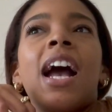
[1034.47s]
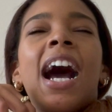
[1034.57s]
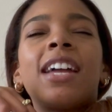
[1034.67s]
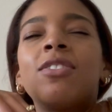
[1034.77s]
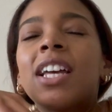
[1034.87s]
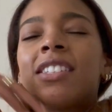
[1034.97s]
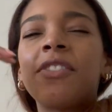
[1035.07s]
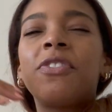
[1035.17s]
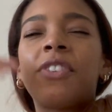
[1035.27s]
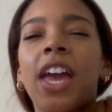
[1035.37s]
I don't like to
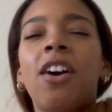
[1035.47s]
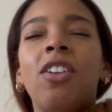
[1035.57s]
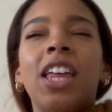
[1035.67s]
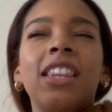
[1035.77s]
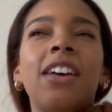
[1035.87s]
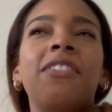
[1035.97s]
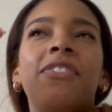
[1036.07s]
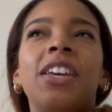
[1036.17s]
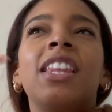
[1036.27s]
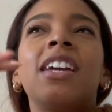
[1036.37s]
fail. Like that
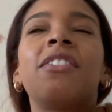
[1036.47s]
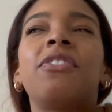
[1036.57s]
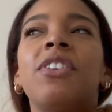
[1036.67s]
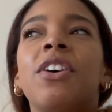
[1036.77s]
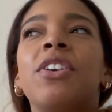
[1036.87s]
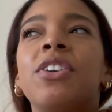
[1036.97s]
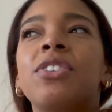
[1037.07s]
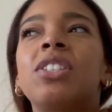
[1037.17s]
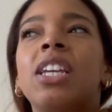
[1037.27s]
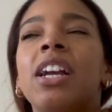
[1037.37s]
feeling of failure
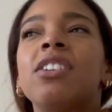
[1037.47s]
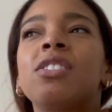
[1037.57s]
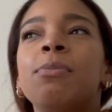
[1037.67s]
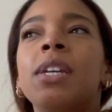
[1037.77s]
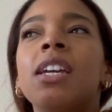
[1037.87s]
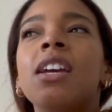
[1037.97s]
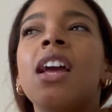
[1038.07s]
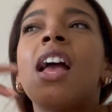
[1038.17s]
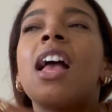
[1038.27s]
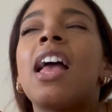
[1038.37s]
scares me.
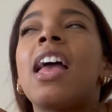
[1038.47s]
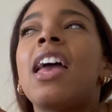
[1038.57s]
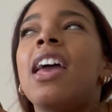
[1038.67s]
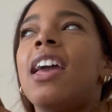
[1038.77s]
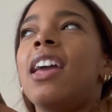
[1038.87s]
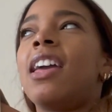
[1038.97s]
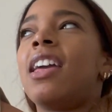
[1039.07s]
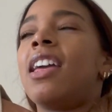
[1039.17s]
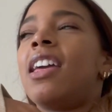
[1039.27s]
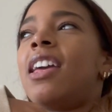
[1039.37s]

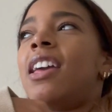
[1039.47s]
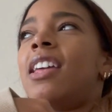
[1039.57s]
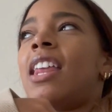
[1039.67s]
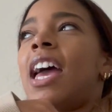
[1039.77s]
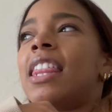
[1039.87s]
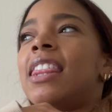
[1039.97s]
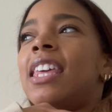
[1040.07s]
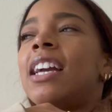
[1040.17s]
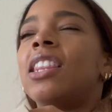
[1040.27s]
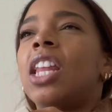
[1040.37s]
And I
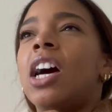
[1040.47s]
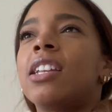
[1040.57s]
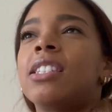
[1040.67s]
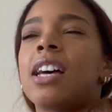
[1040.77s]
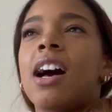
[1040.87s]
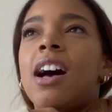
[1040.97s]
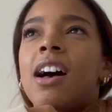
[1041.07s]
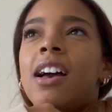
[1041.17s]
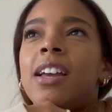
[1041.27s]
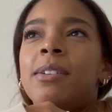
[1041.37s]
think a lot of
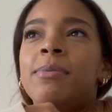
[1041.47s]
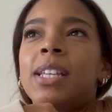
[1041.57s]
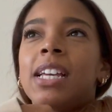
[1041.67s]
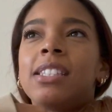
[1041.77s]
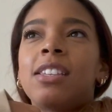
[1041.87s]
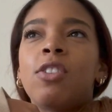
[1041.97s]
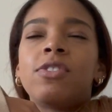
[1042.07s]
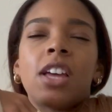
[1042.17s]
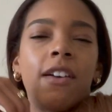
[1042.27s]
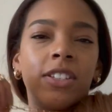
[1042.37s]
times I
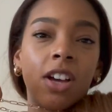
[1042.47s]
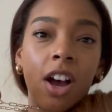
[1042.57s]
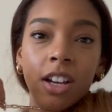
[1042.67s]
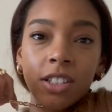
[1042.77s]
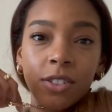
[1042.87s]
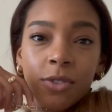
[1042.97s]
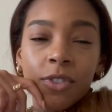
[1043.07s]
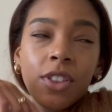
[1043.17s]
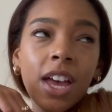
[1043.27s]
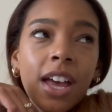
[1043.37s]
self-sabotage
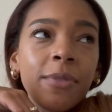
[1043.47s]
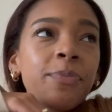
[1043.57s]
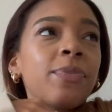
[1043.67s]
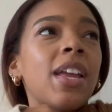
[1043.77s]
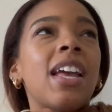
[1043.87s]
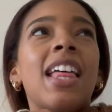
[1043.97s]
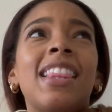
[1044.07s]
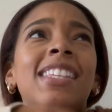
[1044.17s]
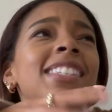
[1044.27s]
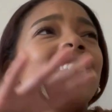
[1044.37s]
for that.
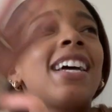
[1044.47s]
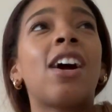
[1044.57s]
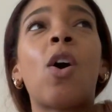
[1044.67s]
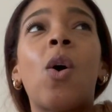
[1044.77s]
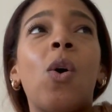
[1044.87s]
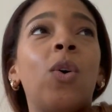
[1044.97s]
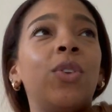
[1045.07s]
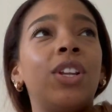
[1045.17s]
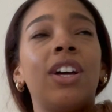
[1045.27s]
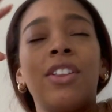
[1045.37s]
This is like a whole
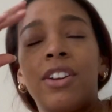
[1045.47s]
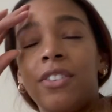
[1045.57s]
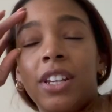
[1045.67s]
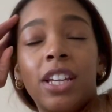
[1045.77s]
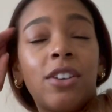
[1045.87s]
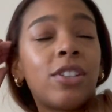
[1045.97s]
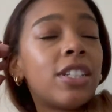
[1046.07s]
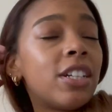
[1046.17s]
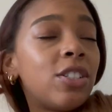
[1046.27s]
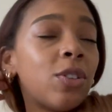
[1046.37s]
nother video to
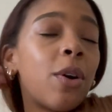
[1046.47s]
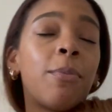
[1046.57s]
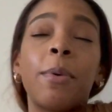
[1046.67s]
touch on.